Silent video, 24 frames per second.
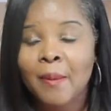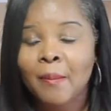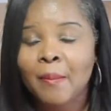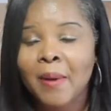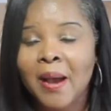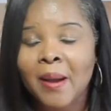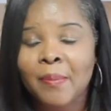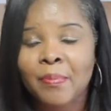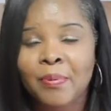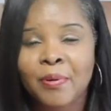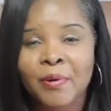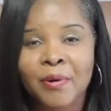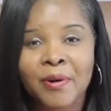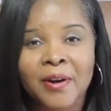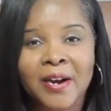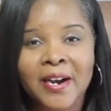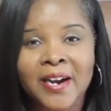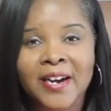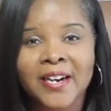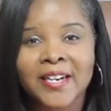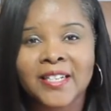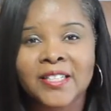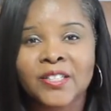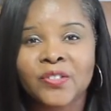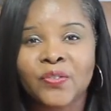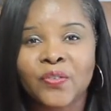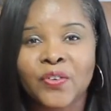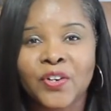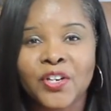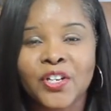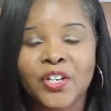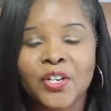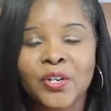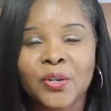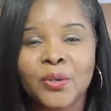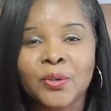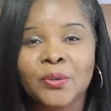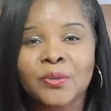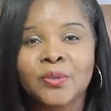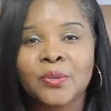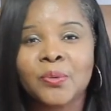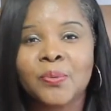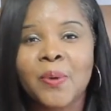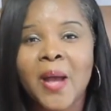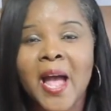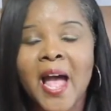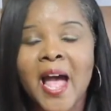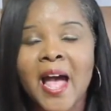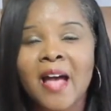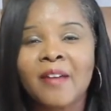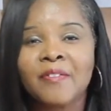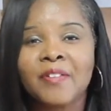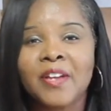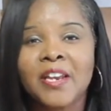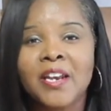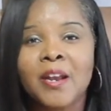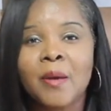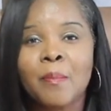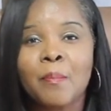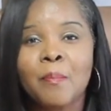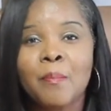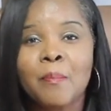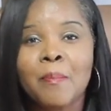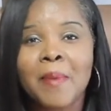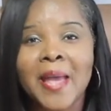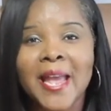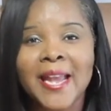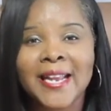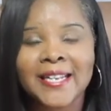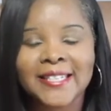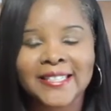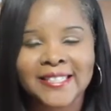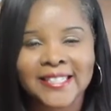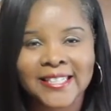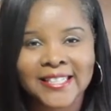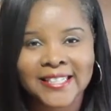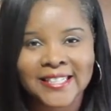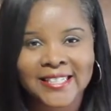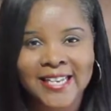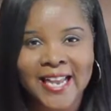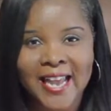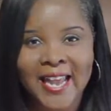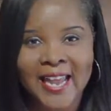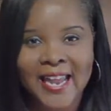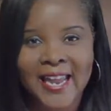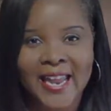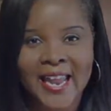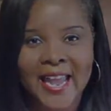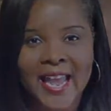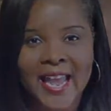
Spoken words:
My prayer is for you to have an amazing day.